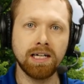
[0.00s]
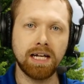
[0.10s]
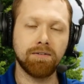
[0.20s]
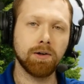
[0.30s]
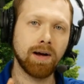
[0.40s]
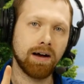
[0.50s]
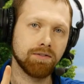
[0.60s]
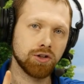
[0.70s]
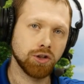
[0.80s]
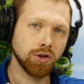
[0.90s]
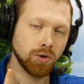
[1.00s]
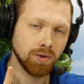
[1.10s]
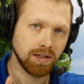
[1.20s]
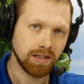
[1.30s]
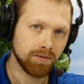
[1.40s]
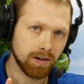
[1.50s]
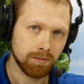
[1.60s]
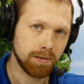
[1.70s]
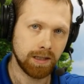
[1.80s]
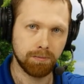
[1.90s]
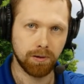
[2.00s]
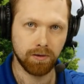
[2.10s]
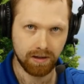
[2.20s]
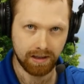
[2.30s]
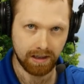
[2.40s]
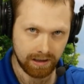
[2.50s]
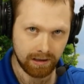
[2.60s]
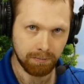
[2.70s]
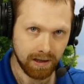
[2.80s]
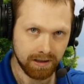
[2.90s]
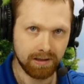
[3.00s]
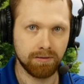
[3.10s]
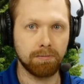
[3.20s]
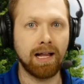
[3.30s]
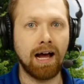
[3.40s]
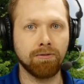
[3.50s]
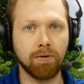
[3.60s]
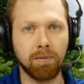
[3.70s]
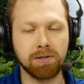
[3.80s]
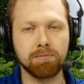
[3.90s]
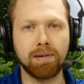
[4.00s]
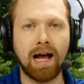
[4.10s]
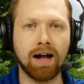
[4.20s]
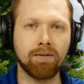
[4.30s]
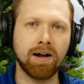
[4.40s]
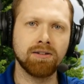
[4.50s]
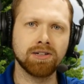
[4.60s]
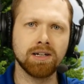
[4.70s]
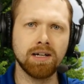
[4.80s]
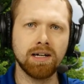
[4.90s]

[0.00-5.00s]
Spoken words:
If you have two different people in independent platforms and backgrounds